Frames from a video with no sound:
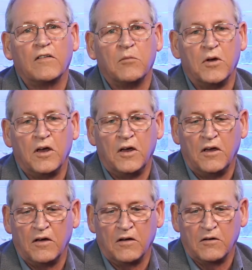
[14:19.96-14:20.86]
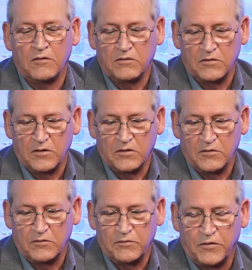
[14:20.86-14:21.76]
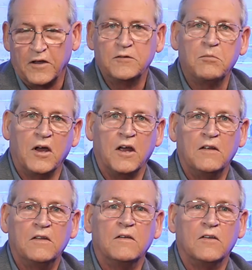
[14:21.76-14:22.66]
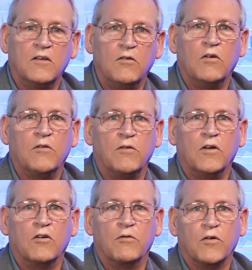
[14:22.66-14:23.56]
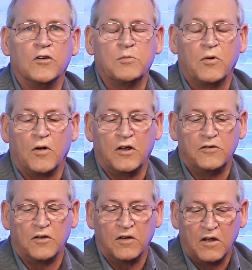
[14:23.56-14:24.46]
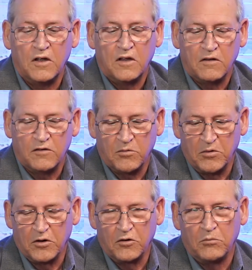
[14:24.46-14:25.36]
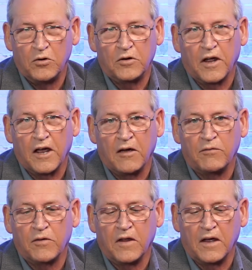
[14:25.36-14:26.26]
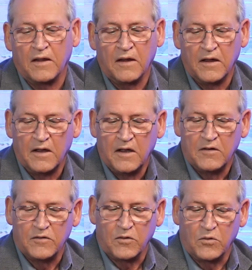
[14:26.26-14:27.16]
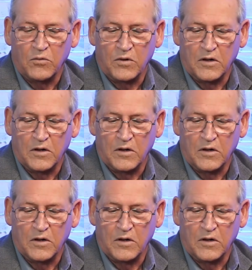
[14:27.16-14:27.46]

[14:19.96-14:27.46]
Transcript: to be faith-based. If you look for inspiration, this would be a good book to have for that. So.